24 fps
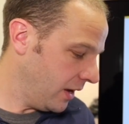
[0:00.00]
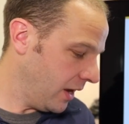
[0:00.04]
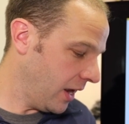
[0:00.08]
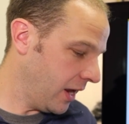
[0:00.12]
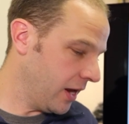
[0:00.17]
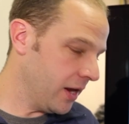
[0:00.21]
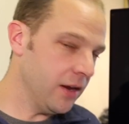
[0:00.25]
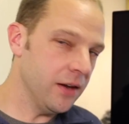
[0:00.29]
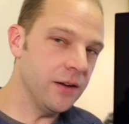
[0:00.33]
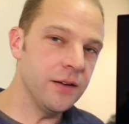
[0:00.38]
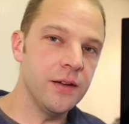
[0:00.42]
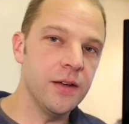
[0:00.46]

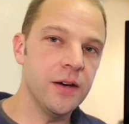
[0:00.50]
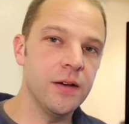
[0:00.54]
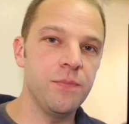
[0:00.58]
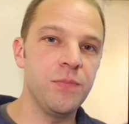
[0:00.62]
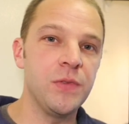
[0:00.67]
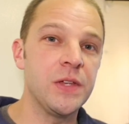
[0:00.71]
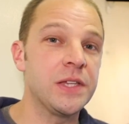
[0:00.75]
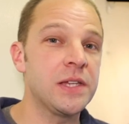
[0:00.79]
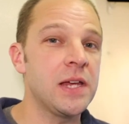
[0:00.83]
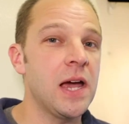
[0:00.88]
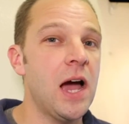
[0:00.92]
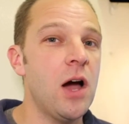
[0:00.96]
And
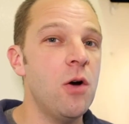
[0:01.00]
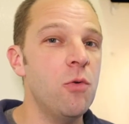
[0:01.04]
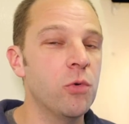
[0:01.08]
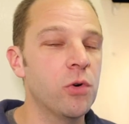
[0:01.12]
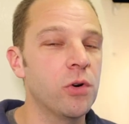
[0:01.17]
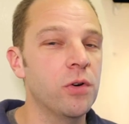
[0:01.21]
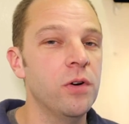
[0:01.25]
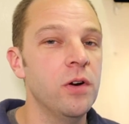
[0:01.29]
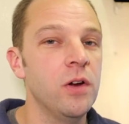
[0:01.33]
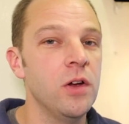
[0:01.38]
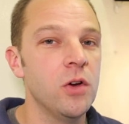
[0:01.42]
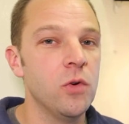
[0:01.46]
the
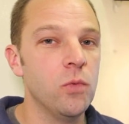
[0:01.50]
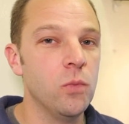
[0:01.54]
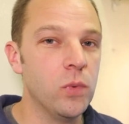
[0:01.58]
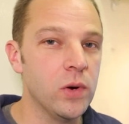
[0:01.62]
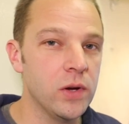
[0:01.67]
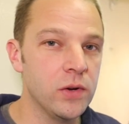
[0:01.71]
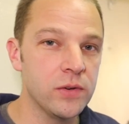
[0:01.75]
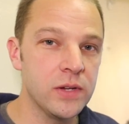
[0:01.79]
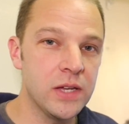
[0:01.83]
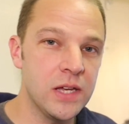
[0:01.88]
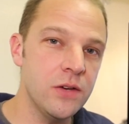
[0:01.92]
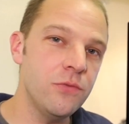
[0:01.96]
tower
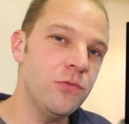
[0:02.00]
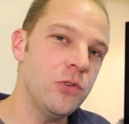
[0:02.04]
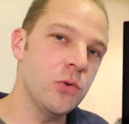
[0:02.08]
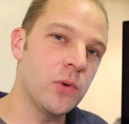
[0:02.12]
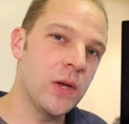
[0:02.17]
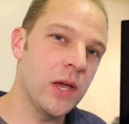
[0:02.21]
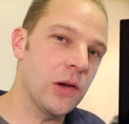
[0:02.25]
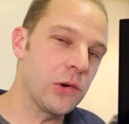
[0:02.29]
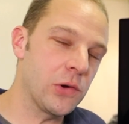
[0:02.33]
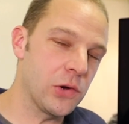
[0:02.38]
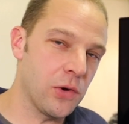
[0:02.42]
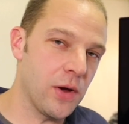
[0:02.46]
will give you
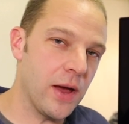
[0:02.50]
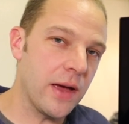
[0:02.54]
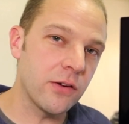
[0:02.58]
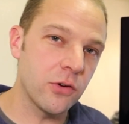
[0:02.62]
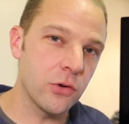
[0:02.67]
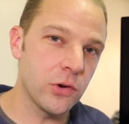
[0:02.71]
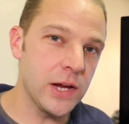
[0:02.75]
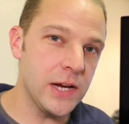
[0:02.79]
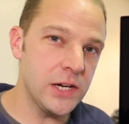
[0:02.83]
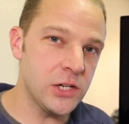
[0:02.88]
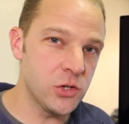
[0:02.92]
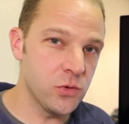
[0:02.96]
carrier
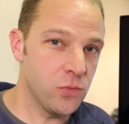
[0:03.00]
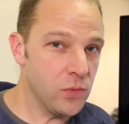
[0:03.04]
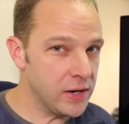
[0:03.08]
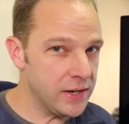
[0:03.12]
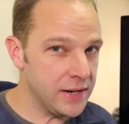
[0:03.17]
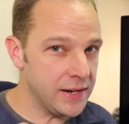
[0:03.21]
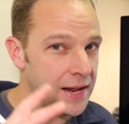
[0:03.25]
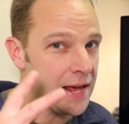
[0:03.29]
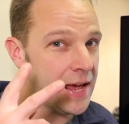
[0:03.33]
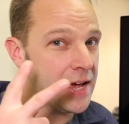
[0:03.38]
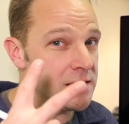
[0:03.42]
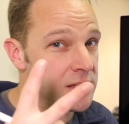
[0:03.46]
aggregation when
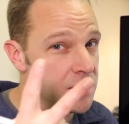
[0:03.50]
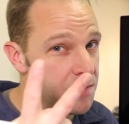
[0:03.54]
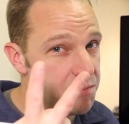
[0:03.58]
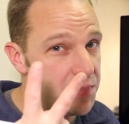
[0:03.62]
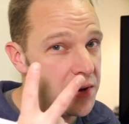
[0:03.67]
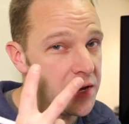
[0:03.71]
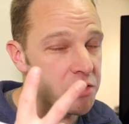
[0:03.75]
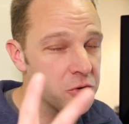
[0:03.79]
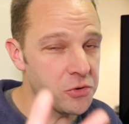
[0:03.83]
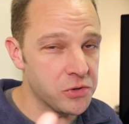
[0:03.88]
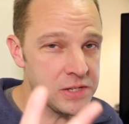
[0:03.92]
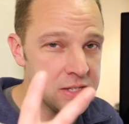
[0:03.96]
it has a
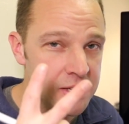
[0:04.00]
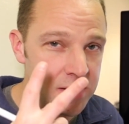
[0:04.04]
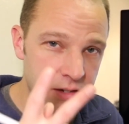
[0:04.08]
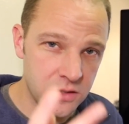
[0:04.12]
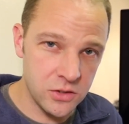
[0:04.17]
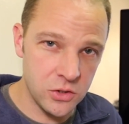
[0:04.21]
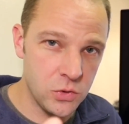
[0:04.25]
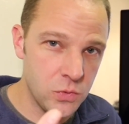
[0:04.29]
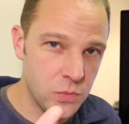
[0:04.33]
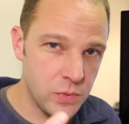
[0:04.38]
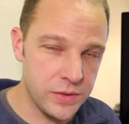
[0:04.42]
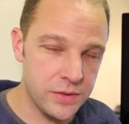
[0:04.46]
better
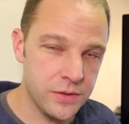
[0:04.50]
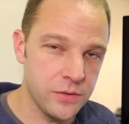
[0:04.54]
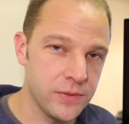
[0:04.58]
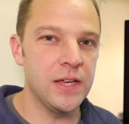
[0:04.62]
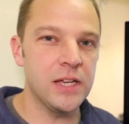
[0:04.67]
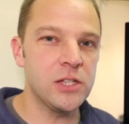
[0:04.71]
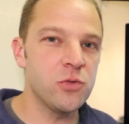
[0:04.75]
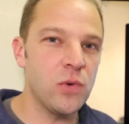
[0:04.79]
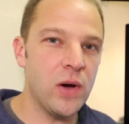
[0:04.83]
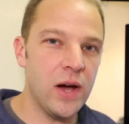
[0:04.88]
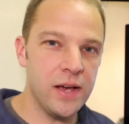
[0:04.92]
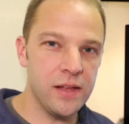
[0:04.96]
signal with you.
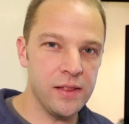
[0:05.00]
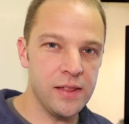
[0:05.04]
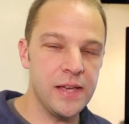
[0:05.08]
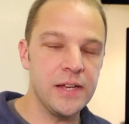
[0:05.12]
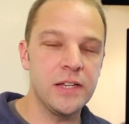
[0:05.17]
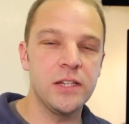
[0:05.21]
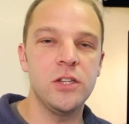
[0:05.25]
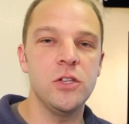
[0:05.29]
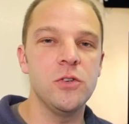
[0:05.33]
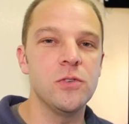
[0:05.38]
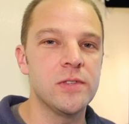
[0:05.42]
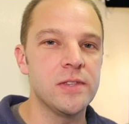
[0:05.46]
That's why I
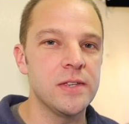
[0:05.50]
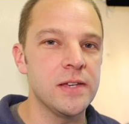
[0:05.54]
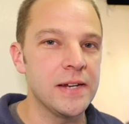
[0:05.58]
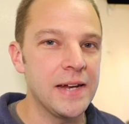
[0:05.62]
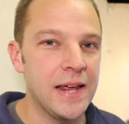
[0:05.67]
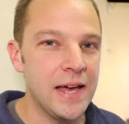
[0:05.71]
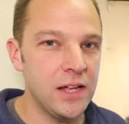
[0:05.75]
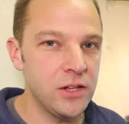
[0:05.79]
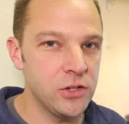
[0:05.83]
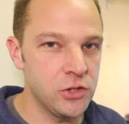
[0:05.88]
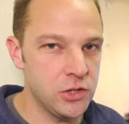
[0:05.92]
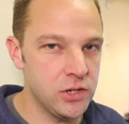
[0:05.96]
like to use the
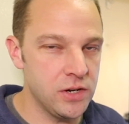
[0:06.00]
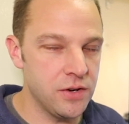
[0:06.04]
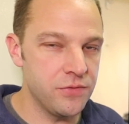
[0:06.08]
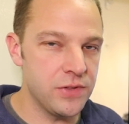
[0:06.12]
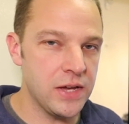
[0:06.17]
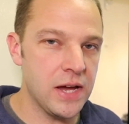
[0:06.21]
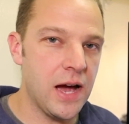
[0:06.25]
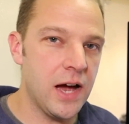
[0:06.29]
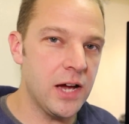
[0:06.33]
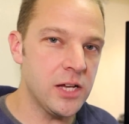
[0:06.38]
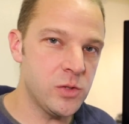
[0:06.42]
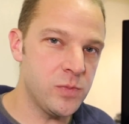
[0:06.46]
analogy of
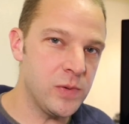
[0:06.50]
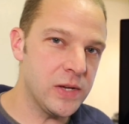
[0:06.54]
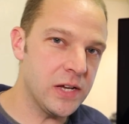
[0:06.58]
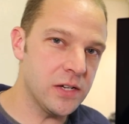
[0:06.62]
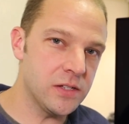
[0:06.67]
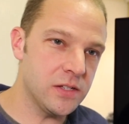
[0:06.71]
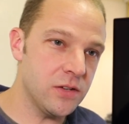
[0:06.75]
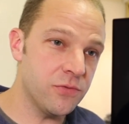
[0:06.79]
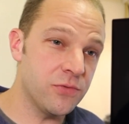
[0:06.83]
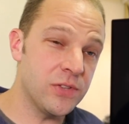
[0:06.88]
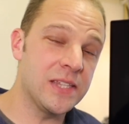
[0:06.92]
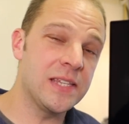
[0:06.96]
the eyes,
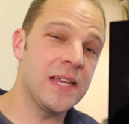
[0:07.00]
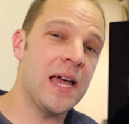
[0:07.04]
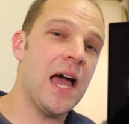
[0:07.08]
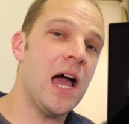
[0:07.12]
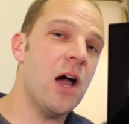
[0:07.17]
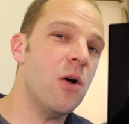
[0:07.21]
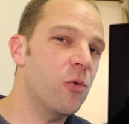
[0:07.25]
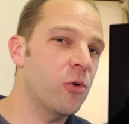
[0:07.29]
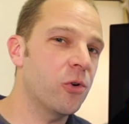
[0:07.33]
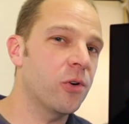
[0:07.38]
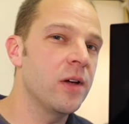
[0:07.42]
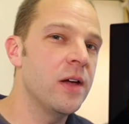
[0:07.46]
because if the
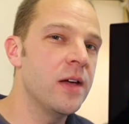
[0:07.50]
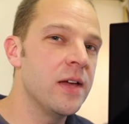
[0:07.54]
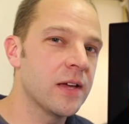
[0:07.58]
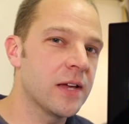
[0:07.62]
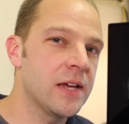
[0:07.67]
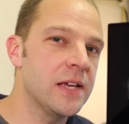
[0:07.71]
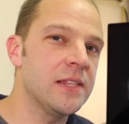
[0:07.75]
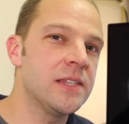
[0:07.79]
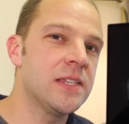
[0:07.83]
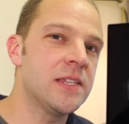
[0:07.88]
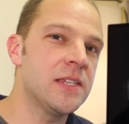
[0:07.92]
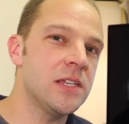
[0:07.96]
tower
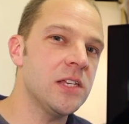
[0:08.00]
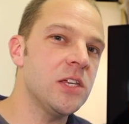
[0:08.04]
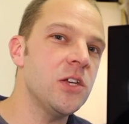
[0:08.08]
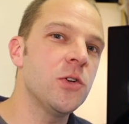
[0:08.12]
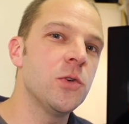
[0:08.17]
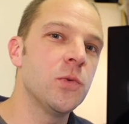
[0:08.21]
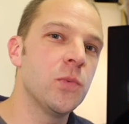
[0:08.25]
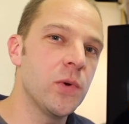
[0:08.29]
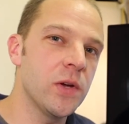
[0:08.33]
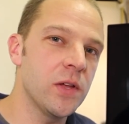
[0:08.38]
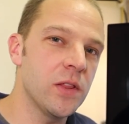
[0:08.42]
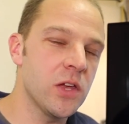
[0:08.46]
can see
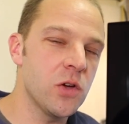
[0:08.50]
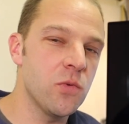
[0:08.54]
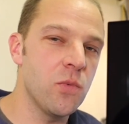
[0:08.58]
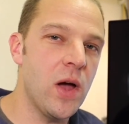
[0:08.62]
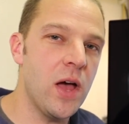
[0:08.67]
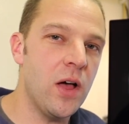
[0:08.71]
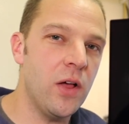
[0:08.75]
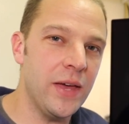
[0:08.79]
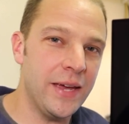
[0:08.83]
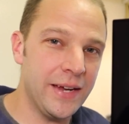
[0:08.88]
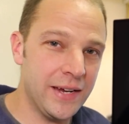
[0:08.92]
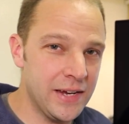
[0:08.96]
you really
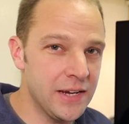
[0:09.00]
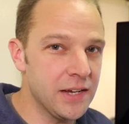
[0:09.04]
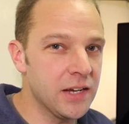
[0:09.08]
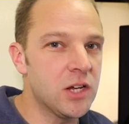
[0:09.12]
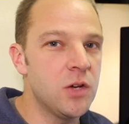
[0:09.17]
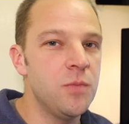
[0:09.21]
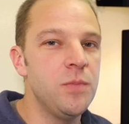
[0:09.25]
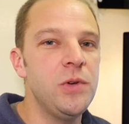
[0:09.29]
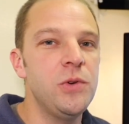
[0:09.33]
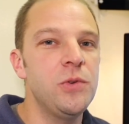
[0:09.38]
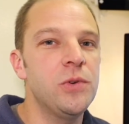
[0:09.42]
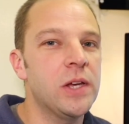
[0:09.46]
well, it can
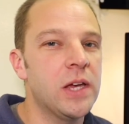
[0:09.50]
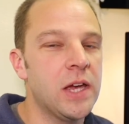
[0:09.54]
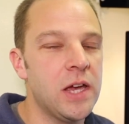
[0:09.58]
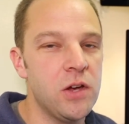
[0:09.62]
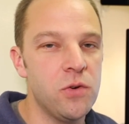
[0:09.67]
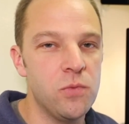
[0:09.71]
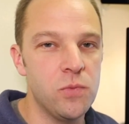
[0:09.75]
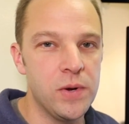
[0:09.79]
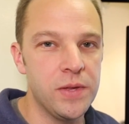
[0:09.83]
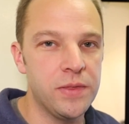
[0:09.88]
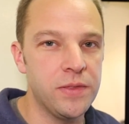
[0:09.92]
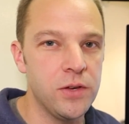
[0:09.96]

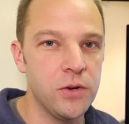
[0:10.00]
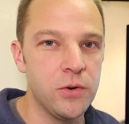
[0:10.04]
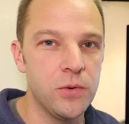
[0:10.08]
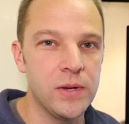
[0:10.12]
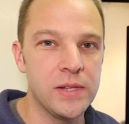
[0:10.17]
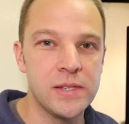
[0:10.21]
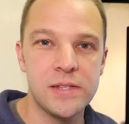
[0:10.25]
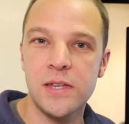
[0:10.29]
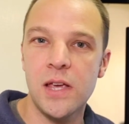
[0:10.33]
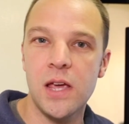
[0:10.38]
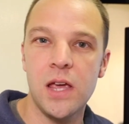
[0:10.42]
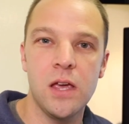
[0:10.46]
communicate with you
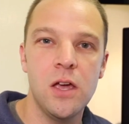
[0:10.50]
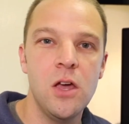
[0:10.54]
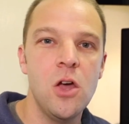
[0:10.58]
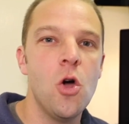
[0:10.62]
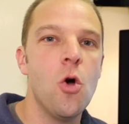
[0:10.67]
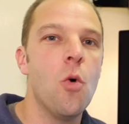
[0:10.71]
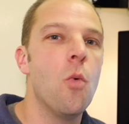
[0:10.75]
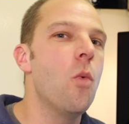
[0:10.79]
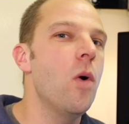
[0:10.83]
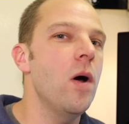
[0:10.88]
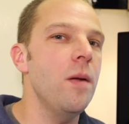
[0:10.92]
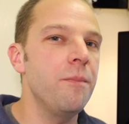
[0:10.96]
and say,
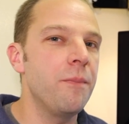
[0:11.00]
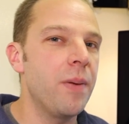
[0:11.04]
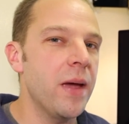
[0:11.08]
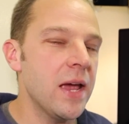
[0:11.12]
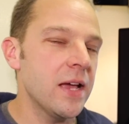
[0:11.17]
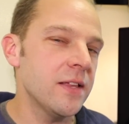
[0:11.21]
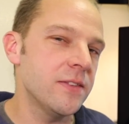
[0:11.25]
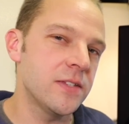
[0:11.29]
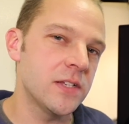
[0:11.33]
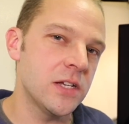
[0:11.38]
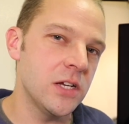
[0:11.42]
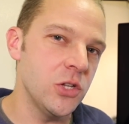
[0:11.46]
what
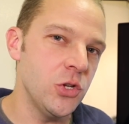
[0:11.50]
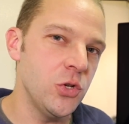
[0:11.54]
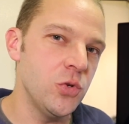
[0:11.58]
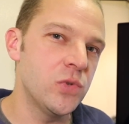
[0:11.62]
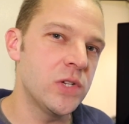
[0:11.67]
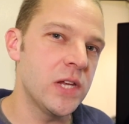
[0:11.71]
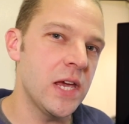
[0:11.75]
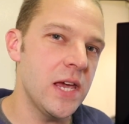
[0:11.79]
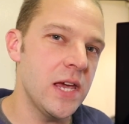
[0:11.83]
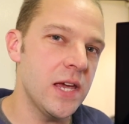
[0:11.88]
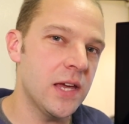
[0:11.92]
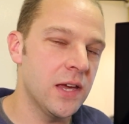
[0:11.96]
bands can you
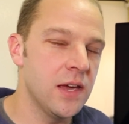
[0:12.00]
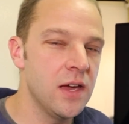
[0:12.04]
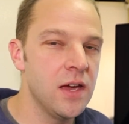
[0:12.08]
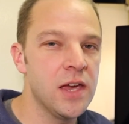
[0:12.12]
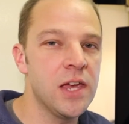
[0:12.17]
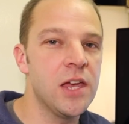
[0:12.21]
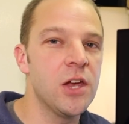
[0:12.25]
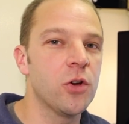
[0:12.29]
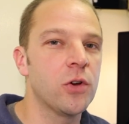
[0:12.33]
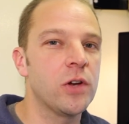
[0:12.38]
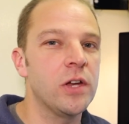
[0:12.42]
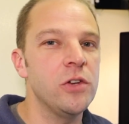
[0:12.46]
take?
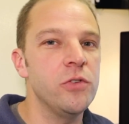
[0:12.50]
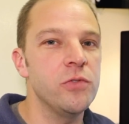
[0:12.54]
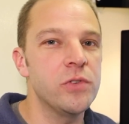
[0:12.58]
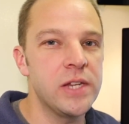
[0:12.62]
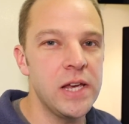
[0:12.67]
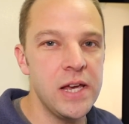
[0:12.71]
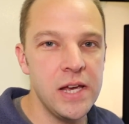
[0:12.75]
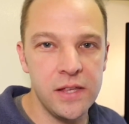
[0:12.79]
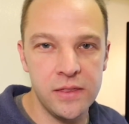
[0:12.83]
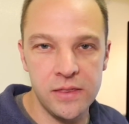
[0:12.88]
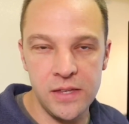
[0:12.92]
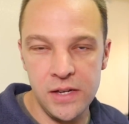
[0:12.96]
Here, can you
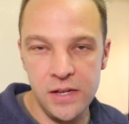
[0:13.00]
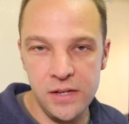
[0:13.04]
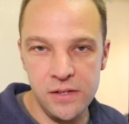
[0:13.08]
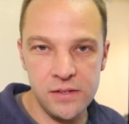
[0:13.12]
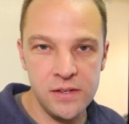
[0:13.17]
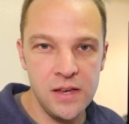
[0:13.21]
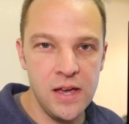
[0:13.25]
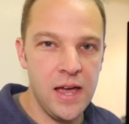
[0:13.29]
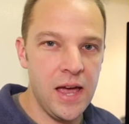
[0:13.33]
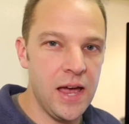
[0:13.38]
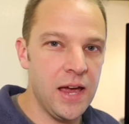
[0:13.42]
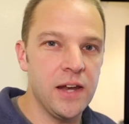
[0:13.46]
take these?